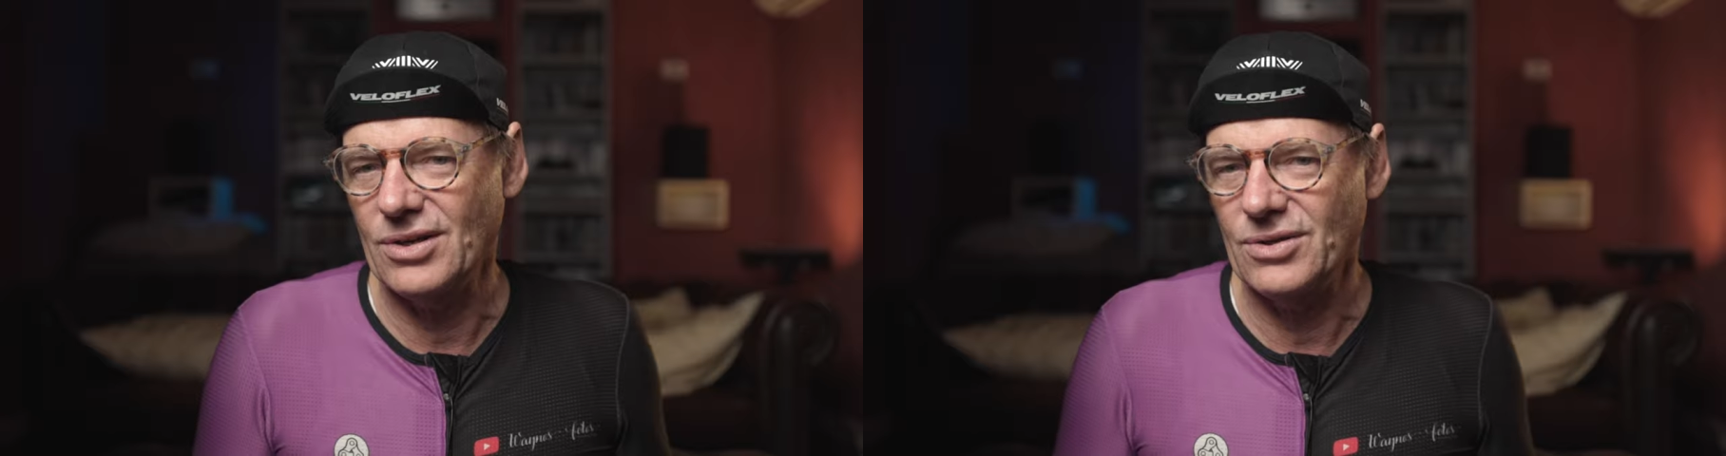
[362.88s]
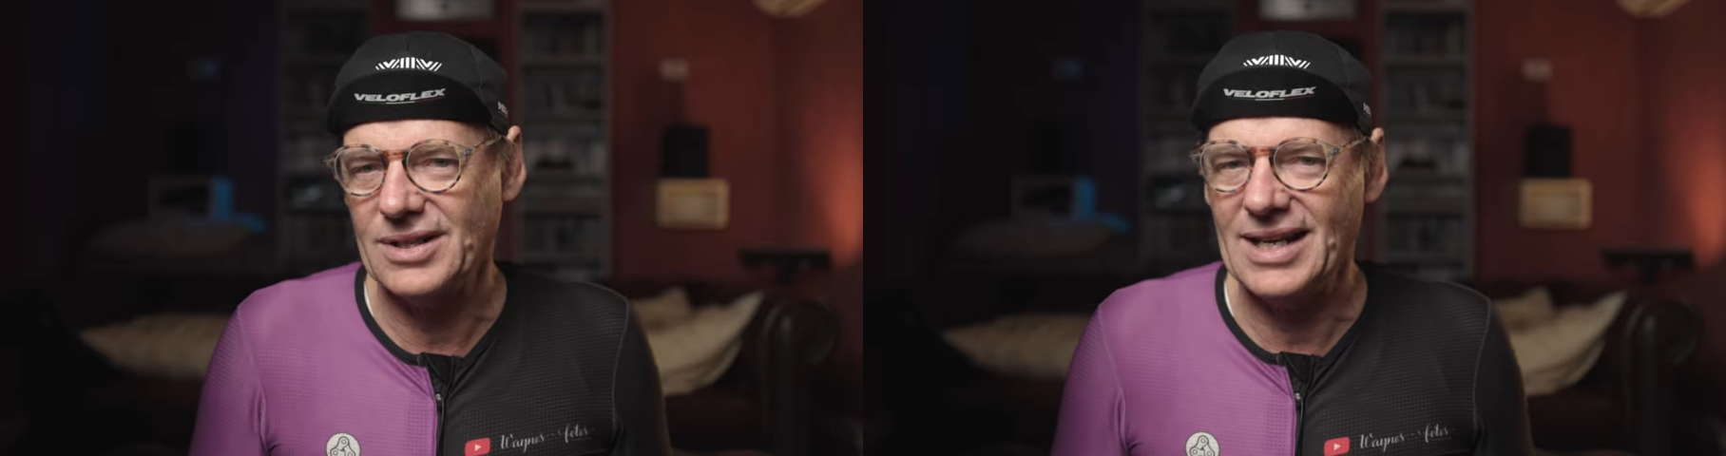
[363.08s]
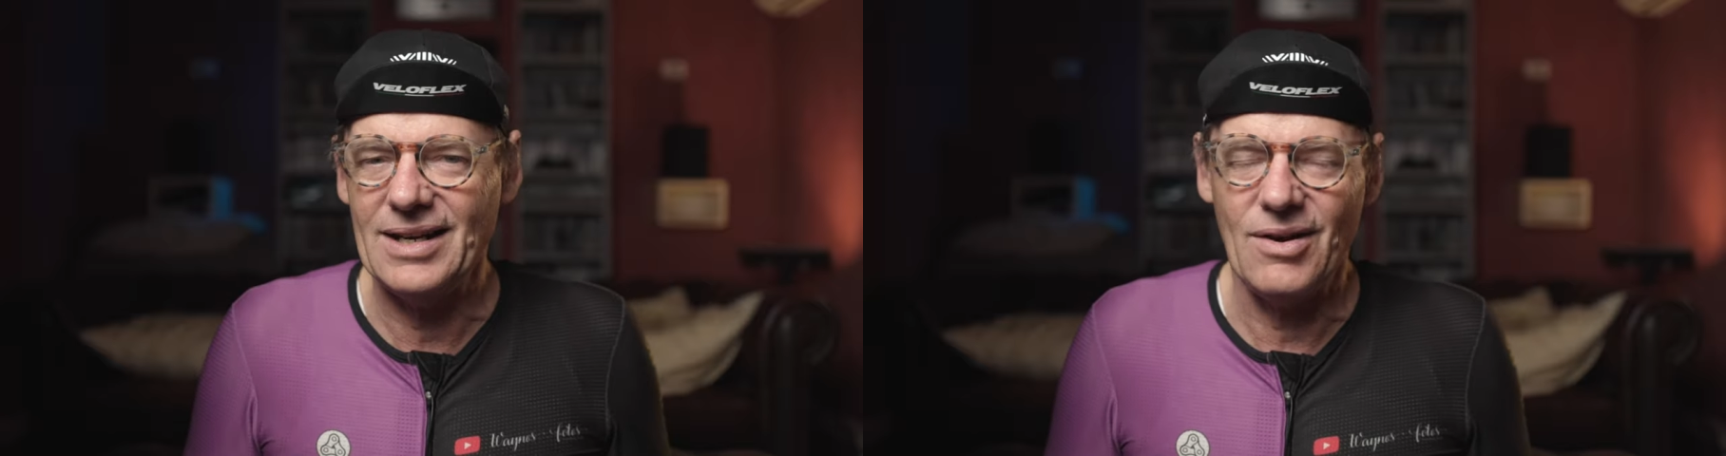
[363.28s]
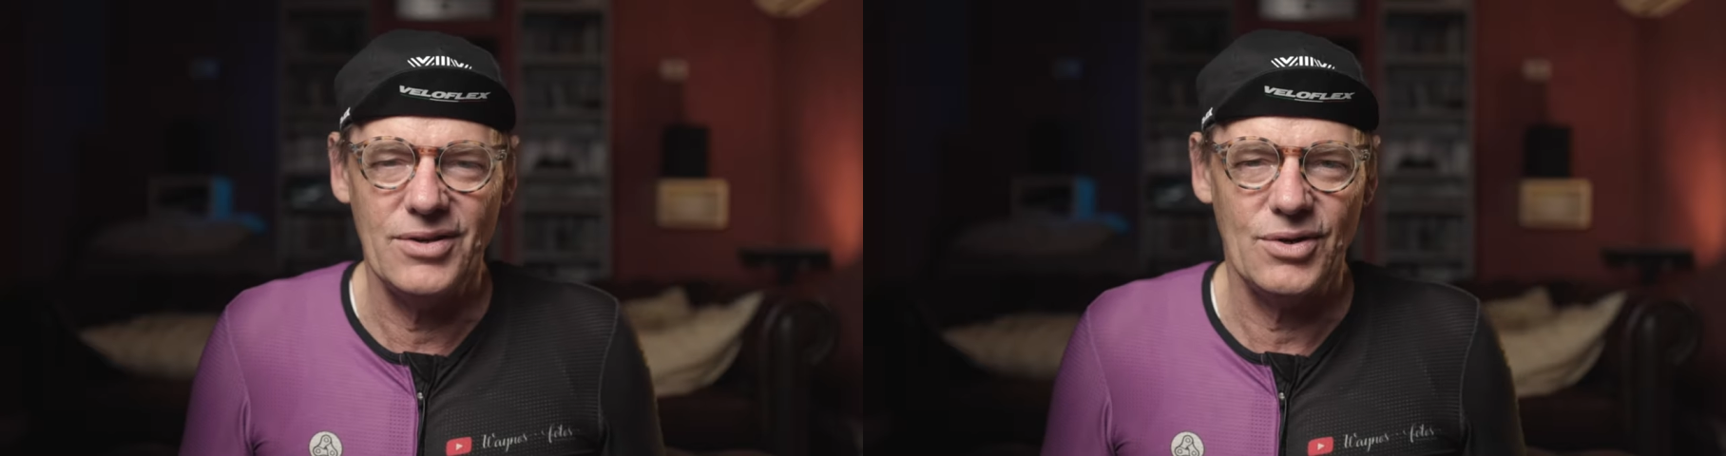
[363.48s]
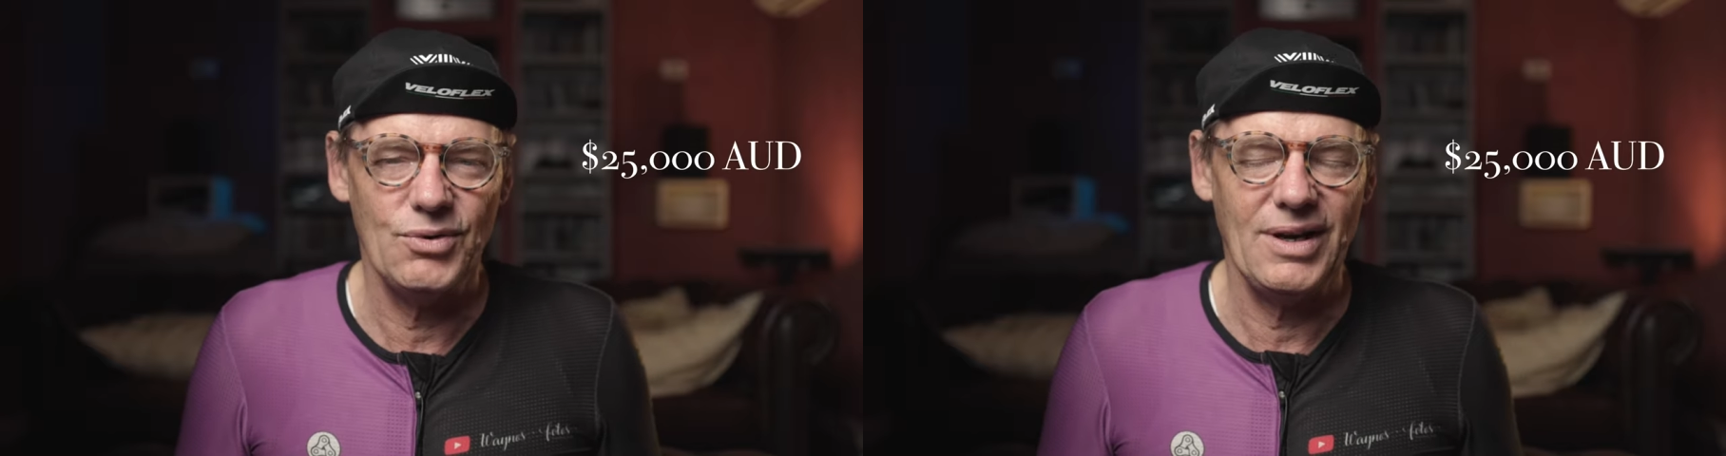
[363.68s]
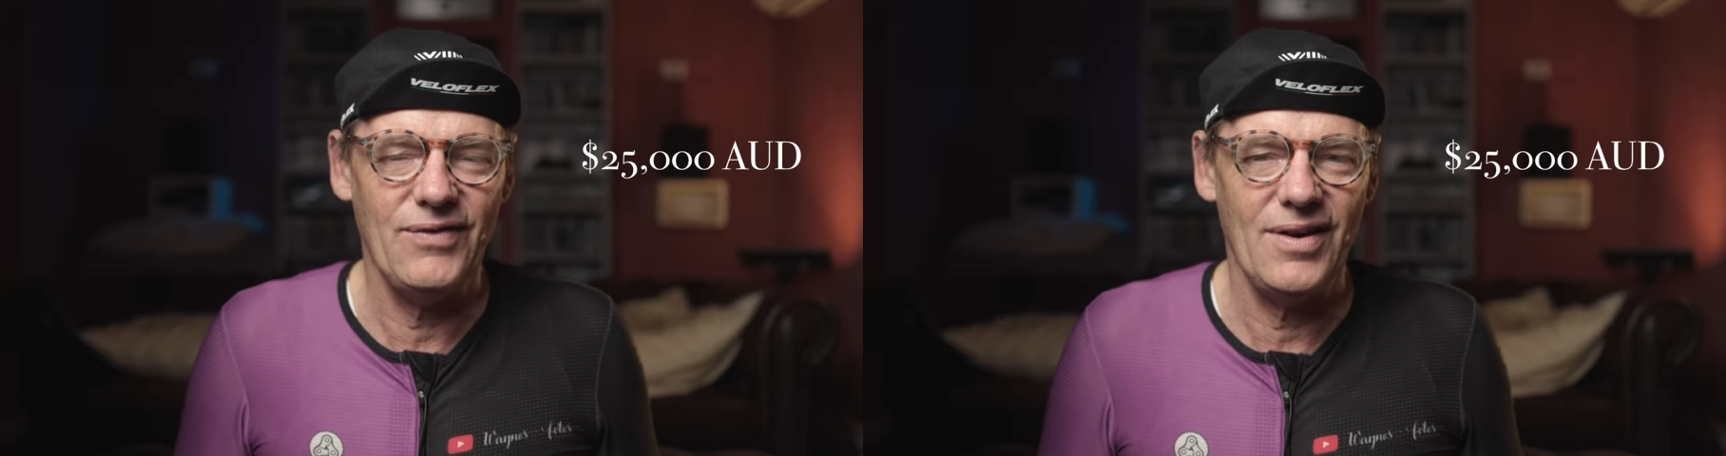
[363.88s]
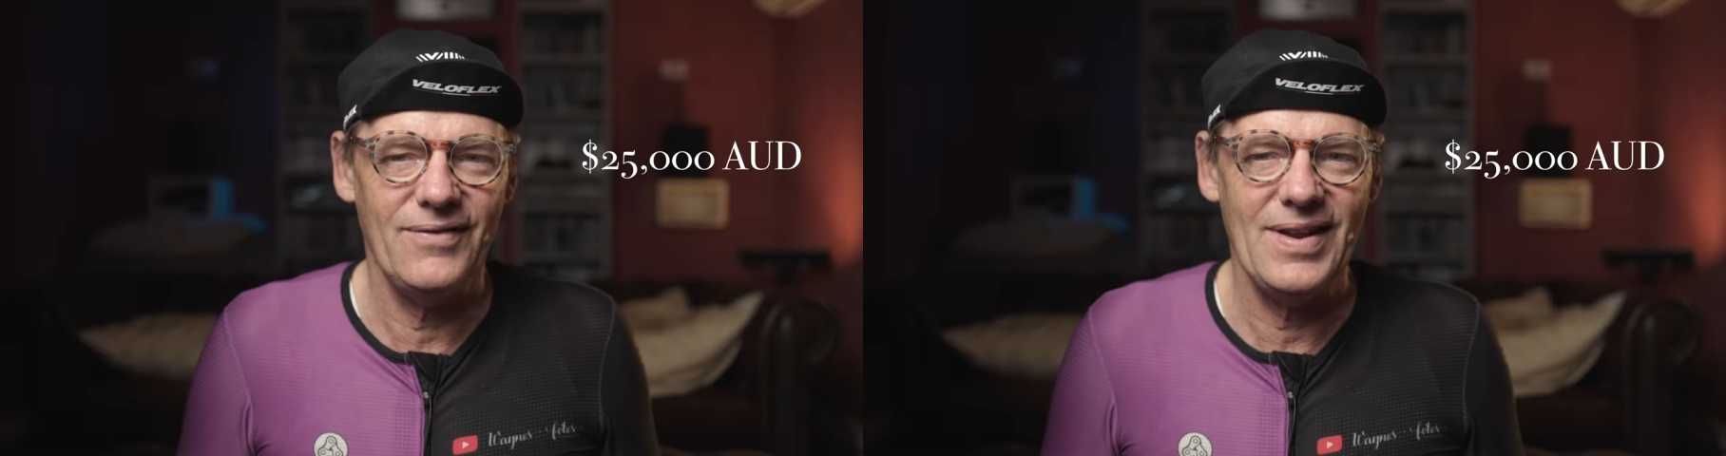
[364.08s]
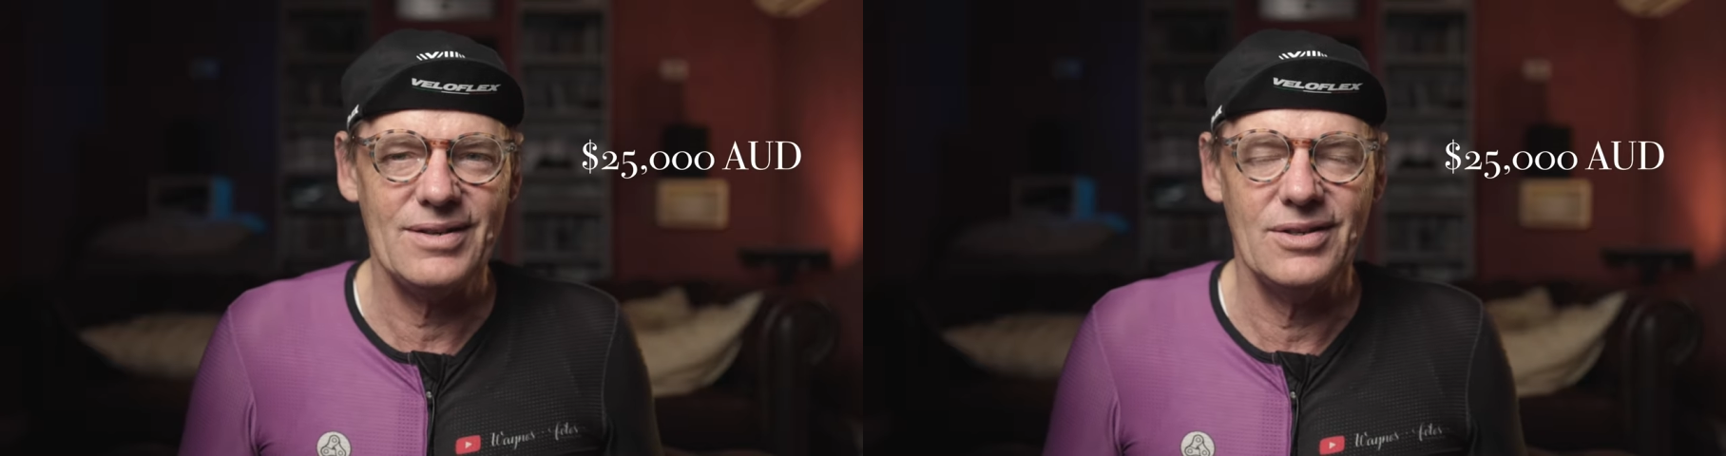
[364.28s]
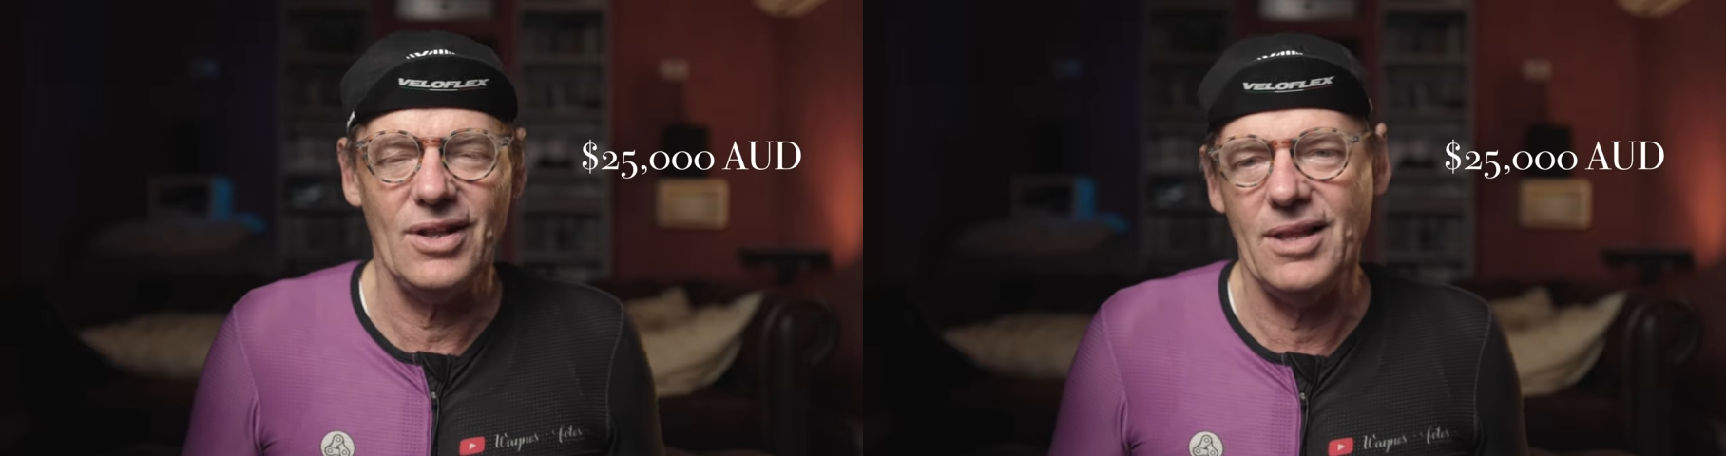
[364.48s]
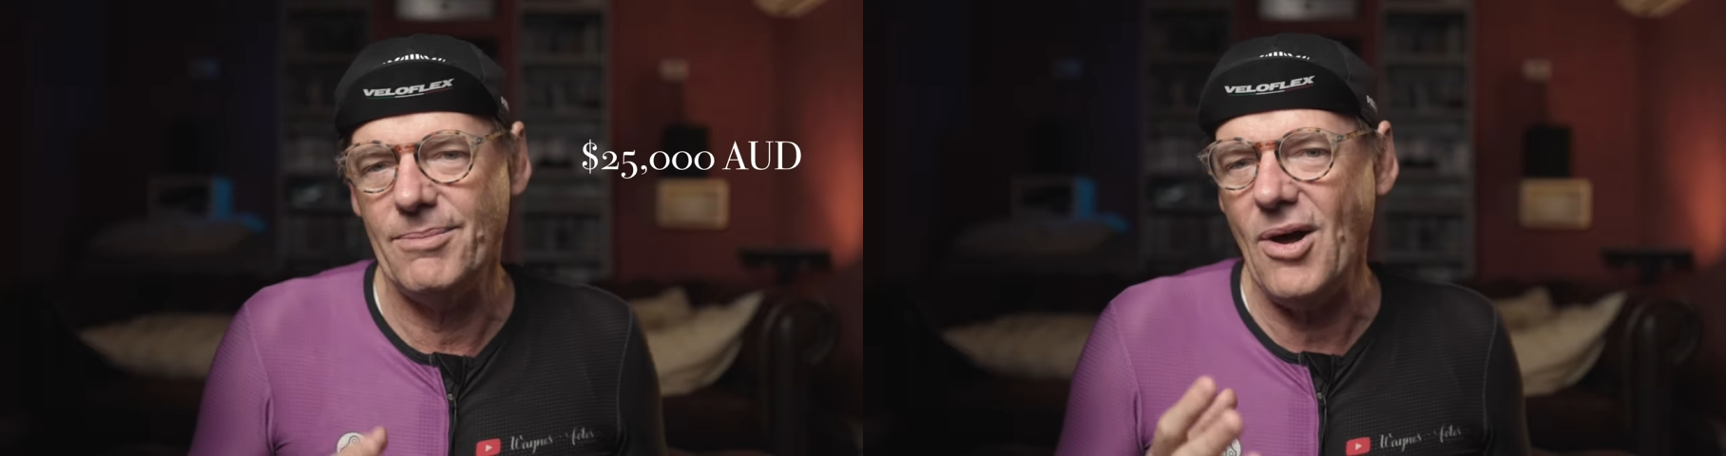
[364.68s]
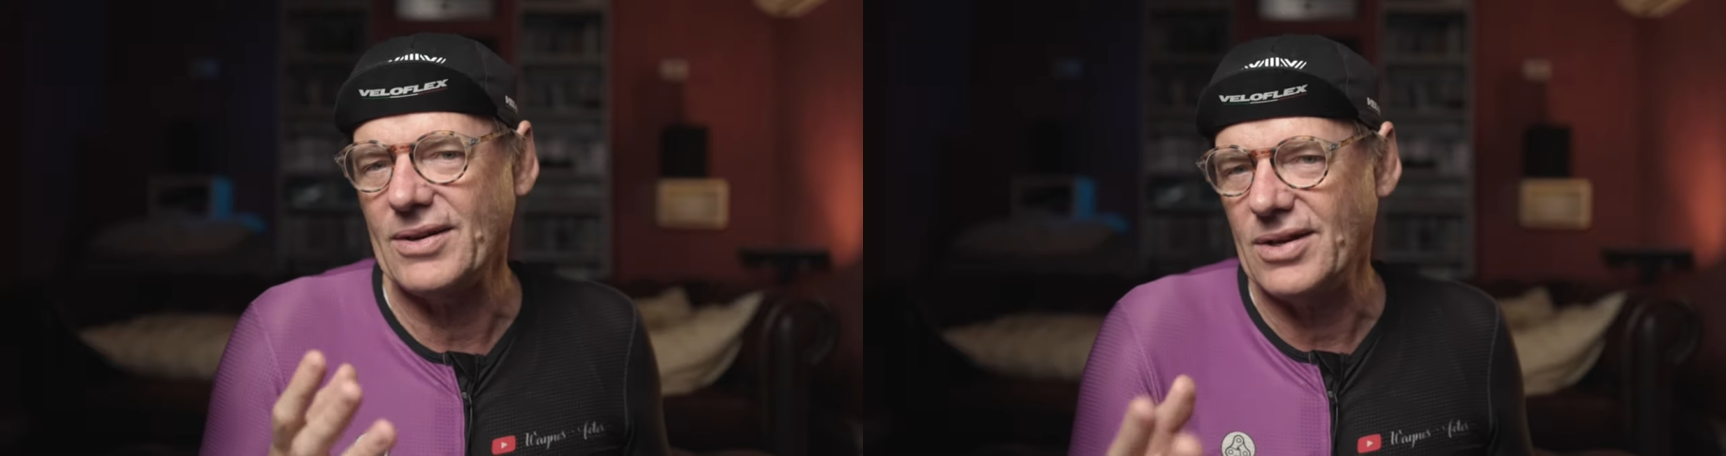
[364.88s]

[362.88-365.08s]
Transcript: look neat on your $25,000 bike.